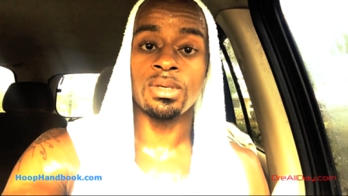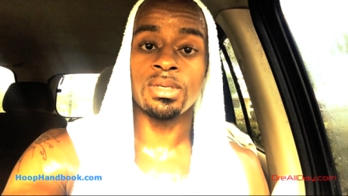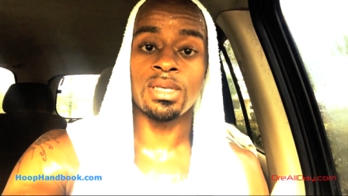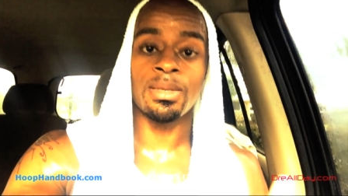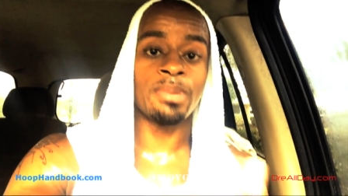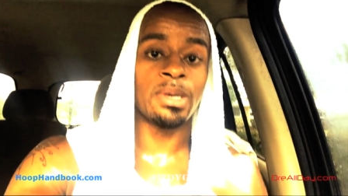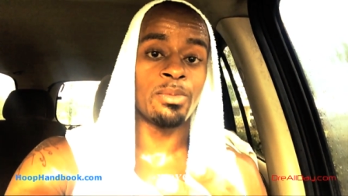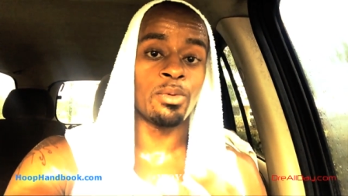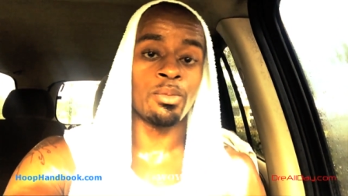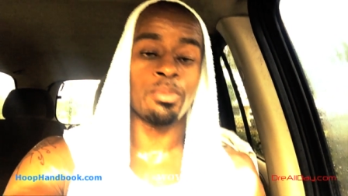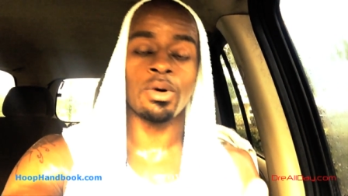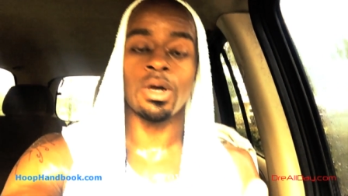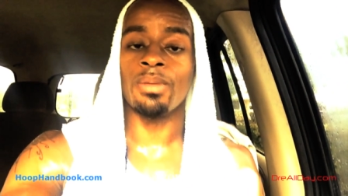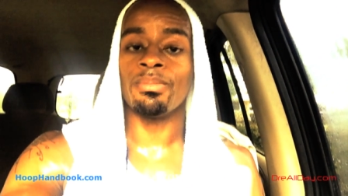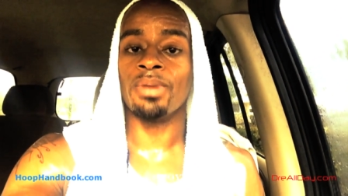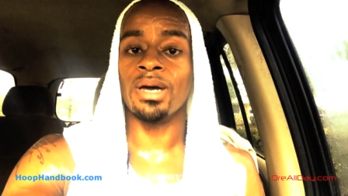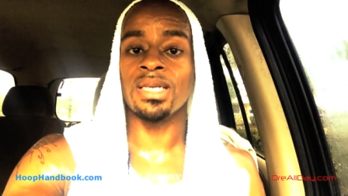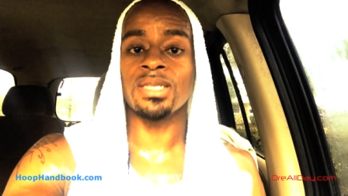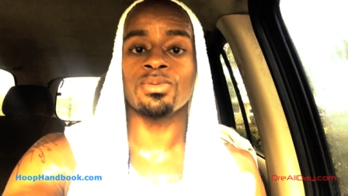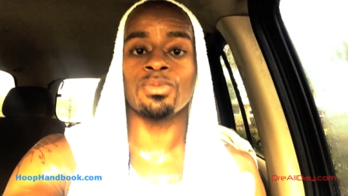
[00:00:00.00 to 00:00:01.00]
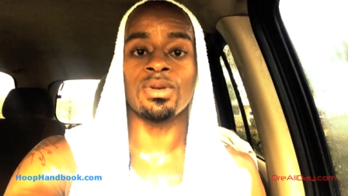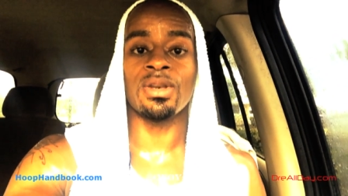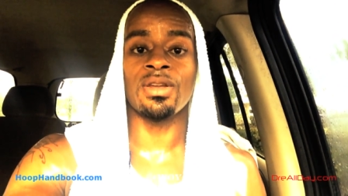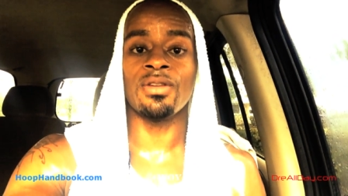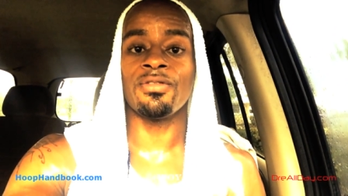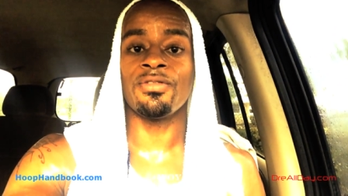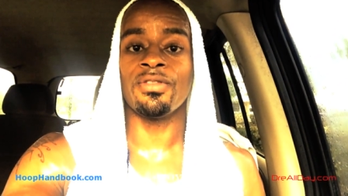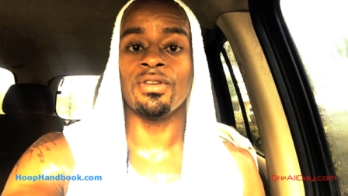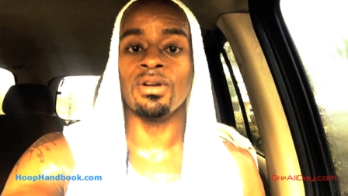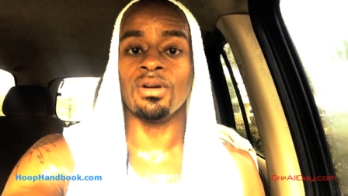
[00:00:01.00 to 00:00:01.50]
Some people play best when
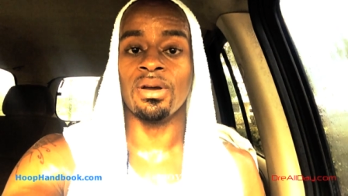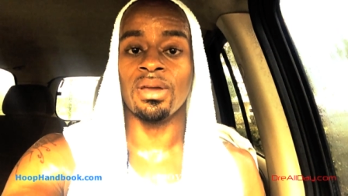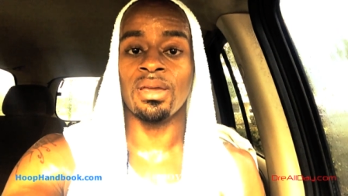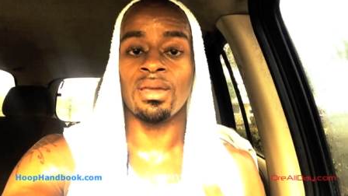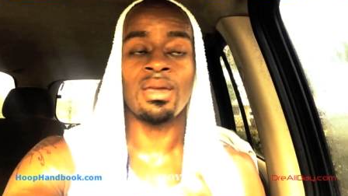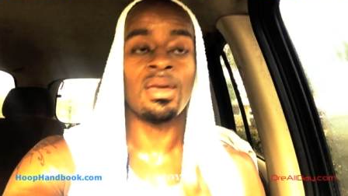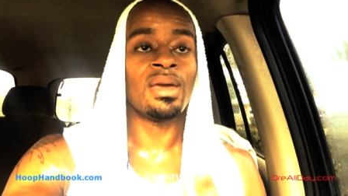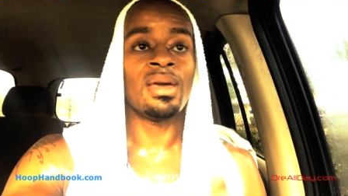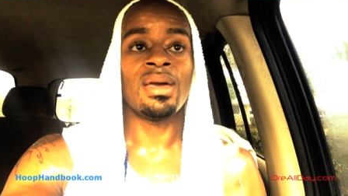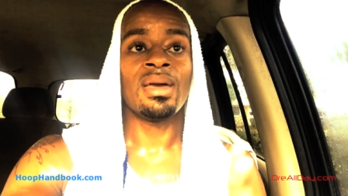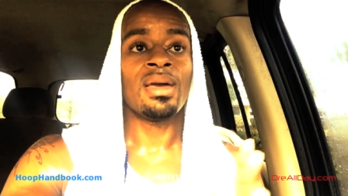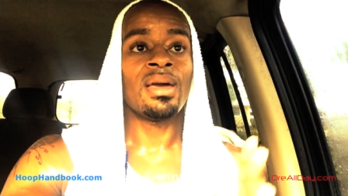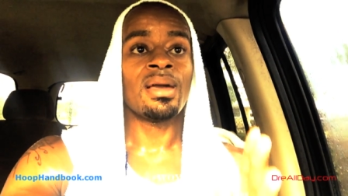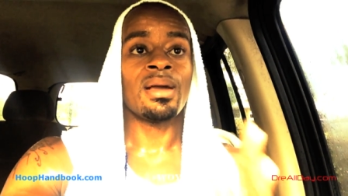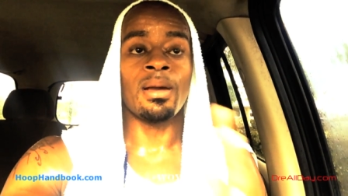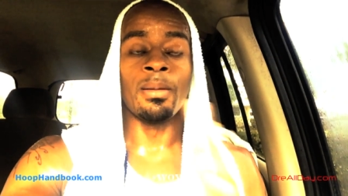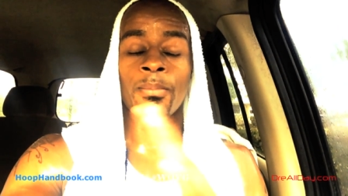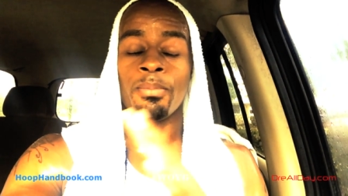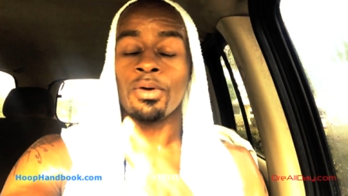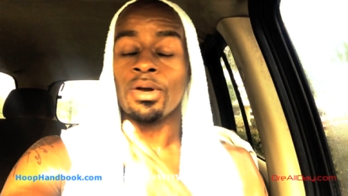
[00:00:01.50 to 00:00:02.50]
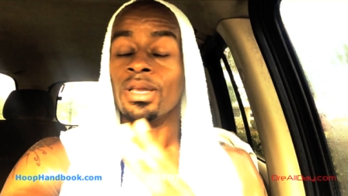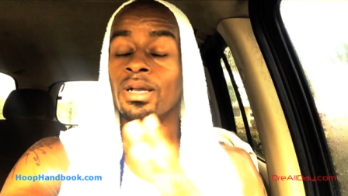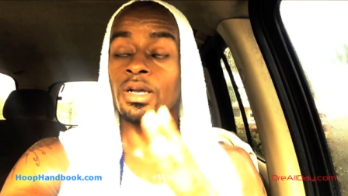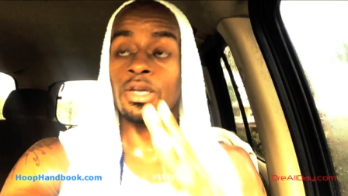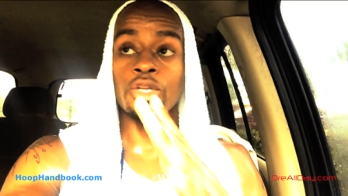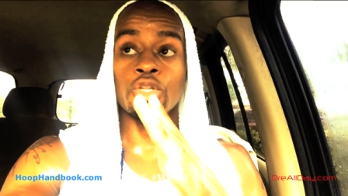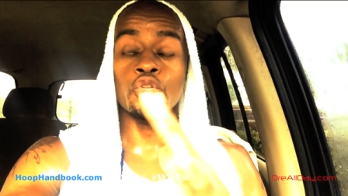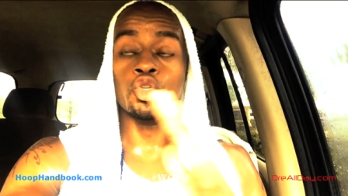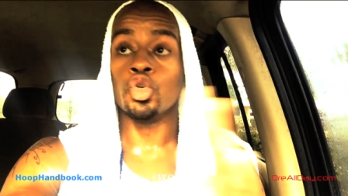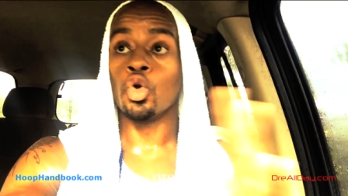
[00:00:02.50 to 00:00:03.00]
they're feeling
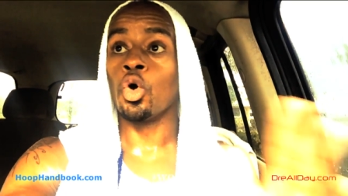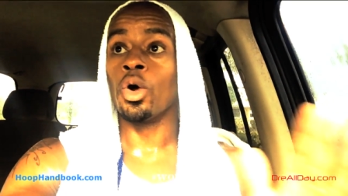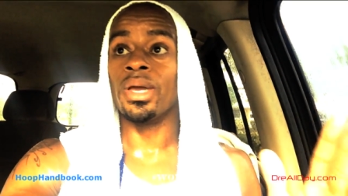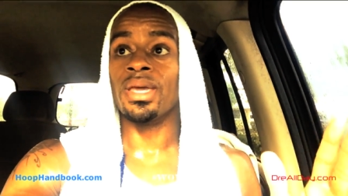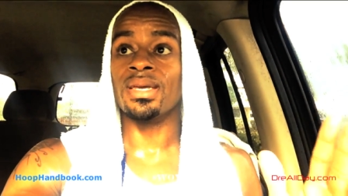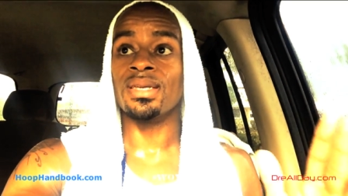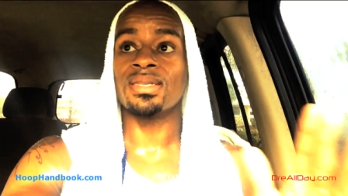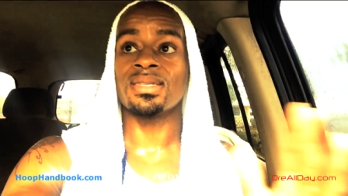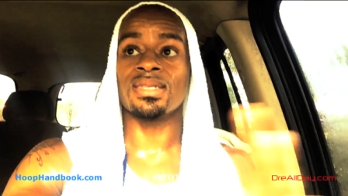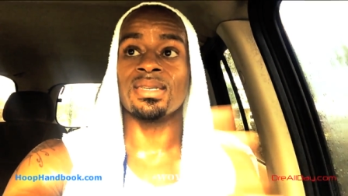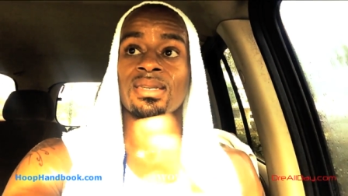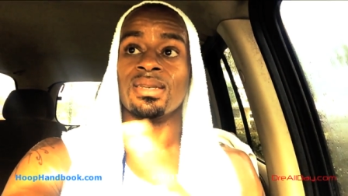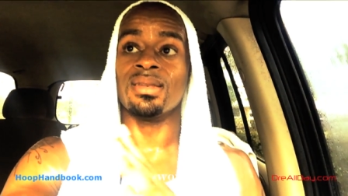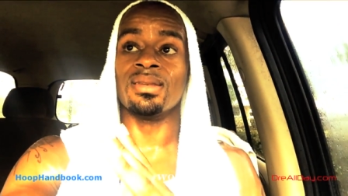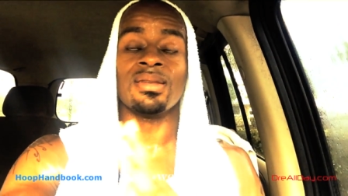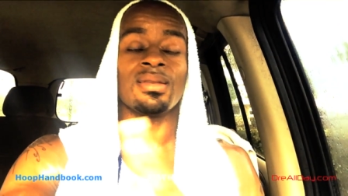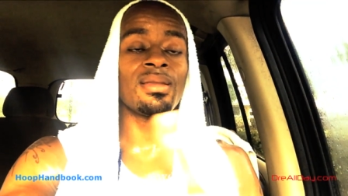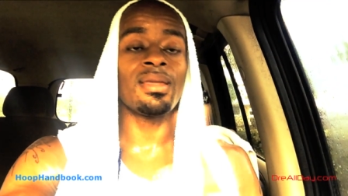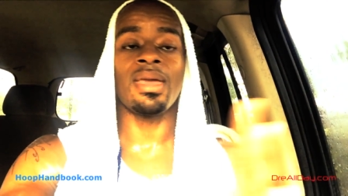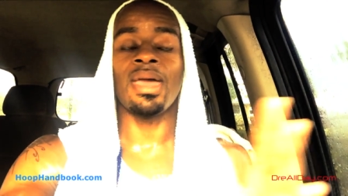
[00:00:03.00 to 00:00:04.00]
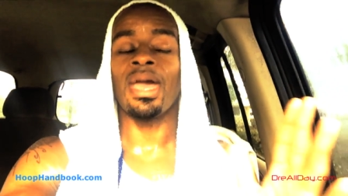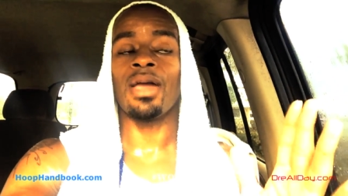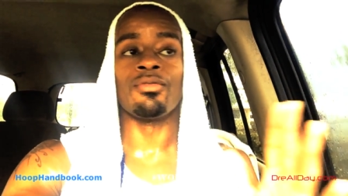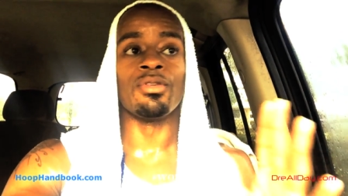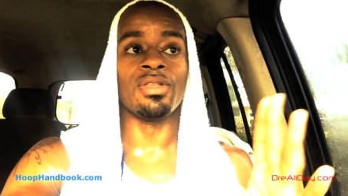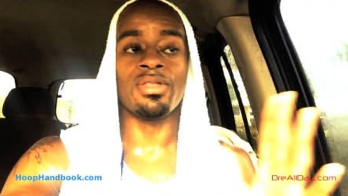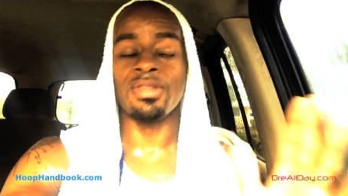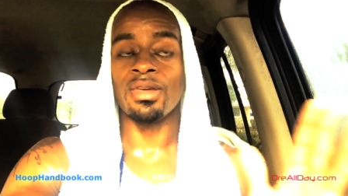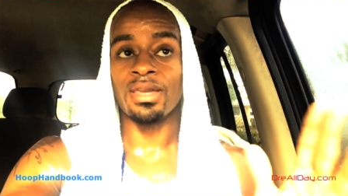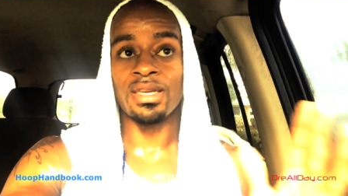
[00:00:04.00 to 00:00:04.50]
completely joyous and
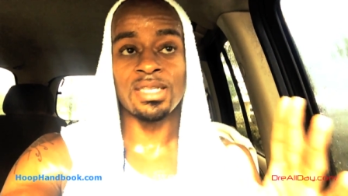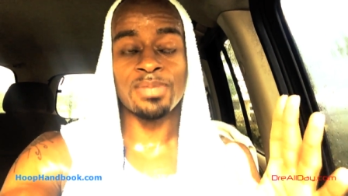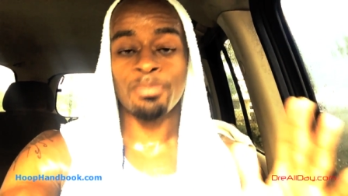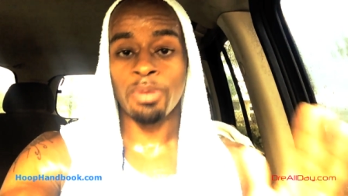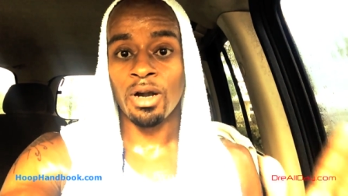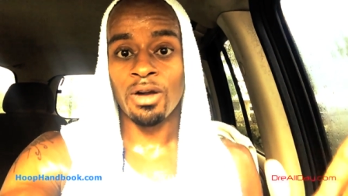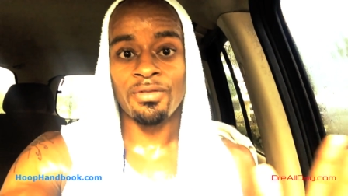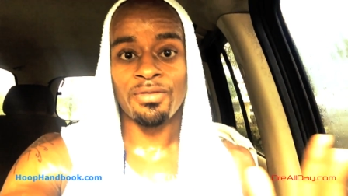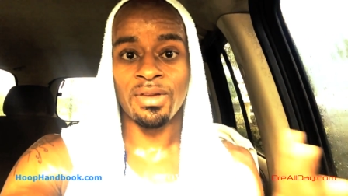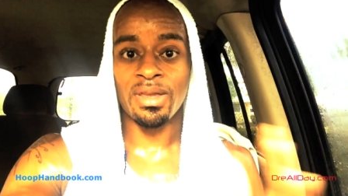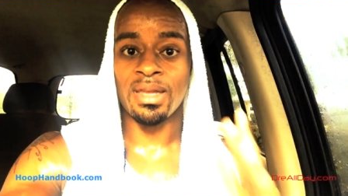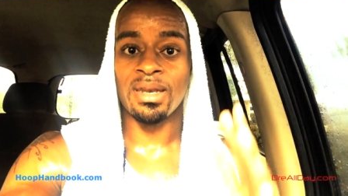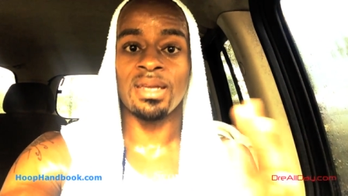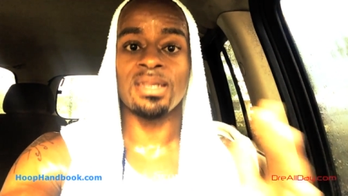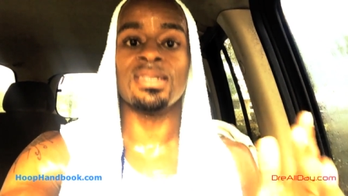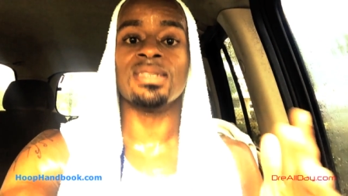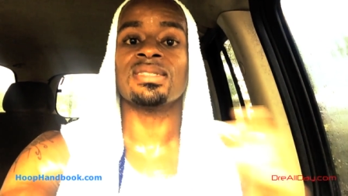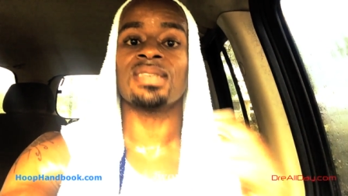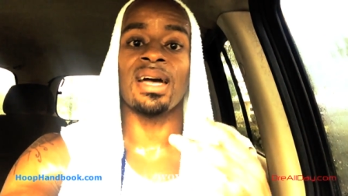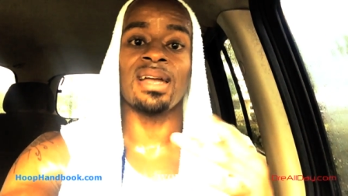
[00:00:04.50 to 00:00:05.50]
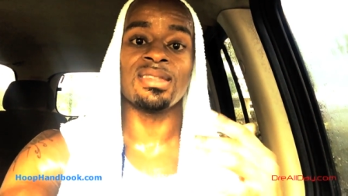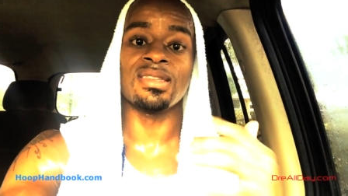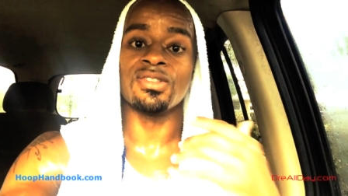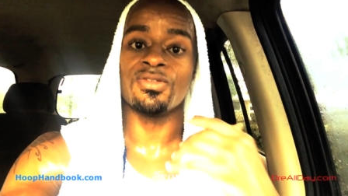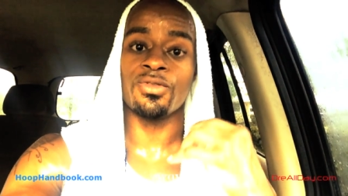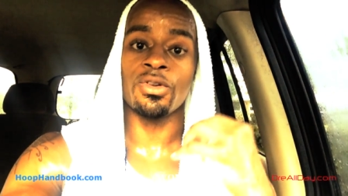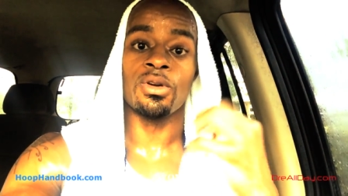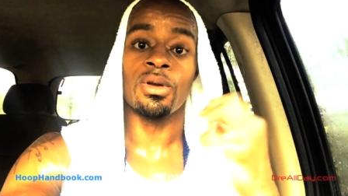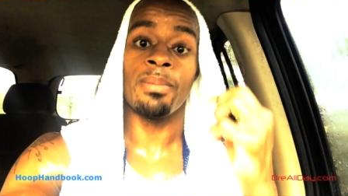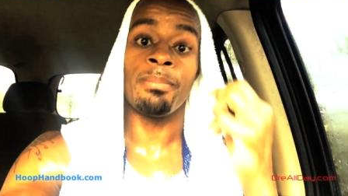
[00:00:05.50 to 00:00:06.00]
everything is perfect and they just got
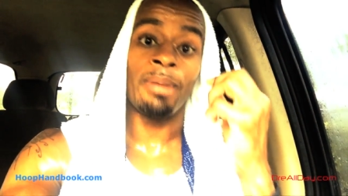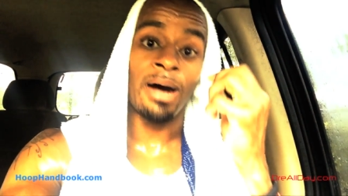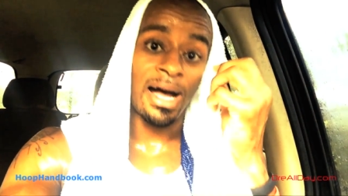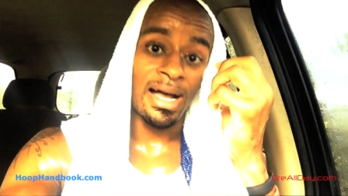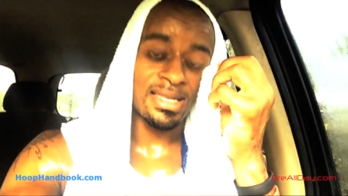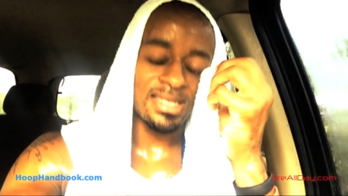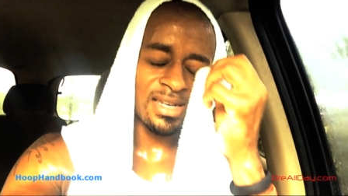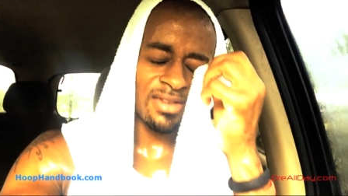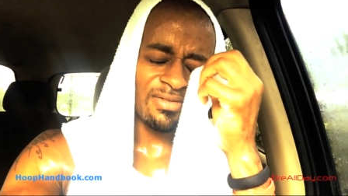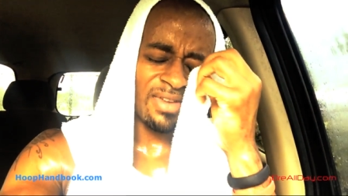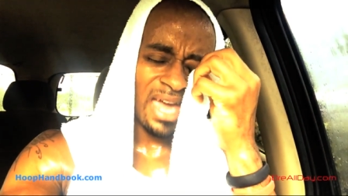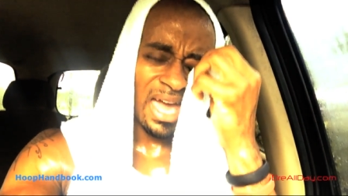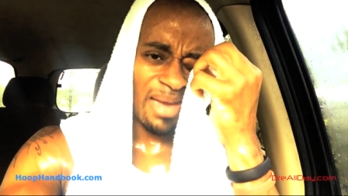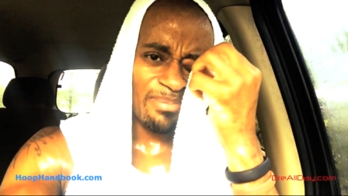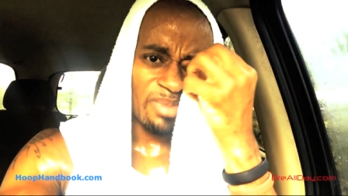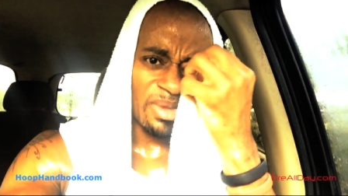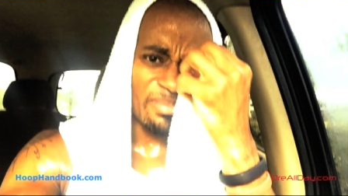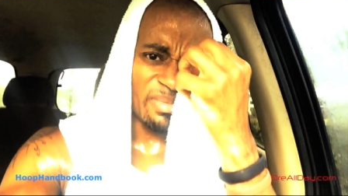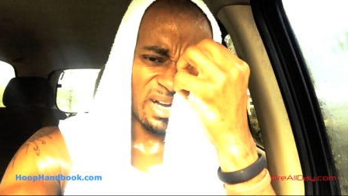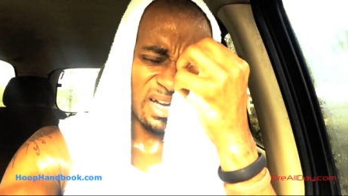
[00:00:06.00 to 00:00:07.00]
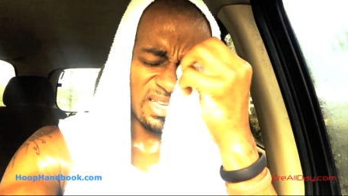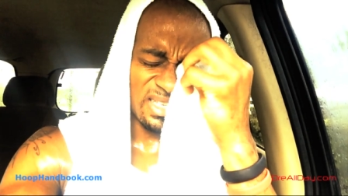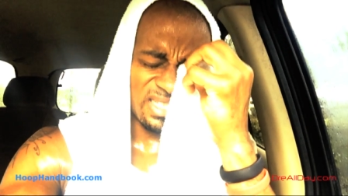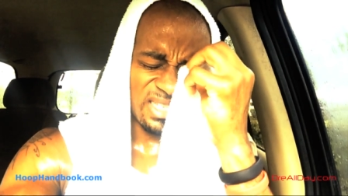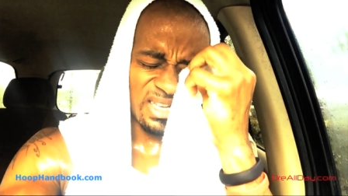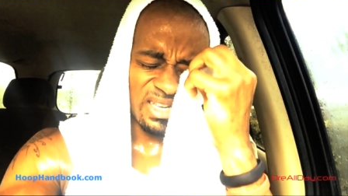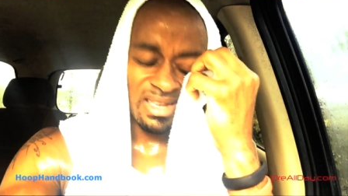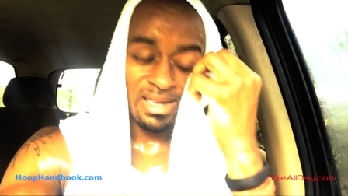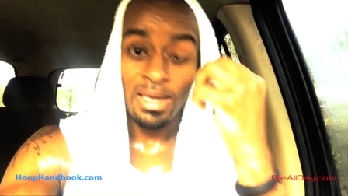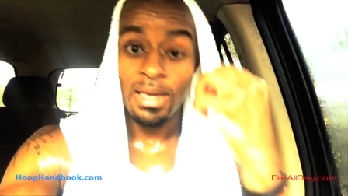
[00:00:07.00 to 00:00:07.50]
this really positive, happy
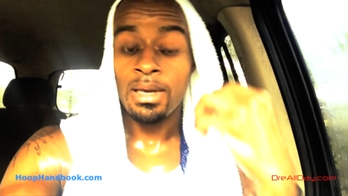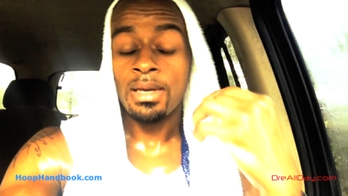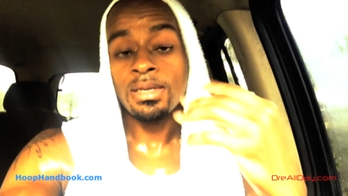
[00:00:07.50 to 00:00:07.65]
mindset.